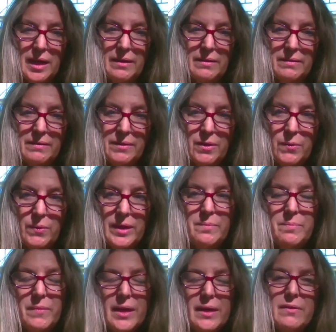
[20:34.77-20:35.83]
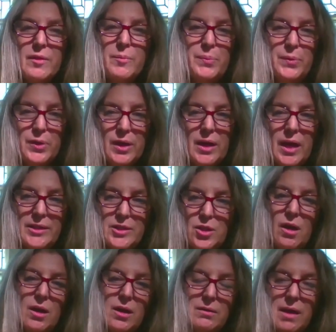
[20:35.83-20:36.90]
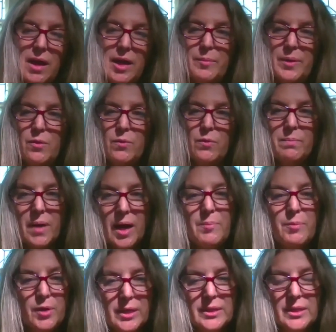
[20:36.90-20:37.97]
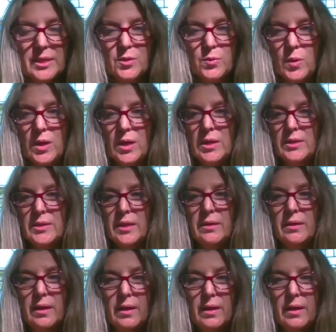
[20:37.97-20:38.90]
And you know, in the book, I talk a lot about what my process was, and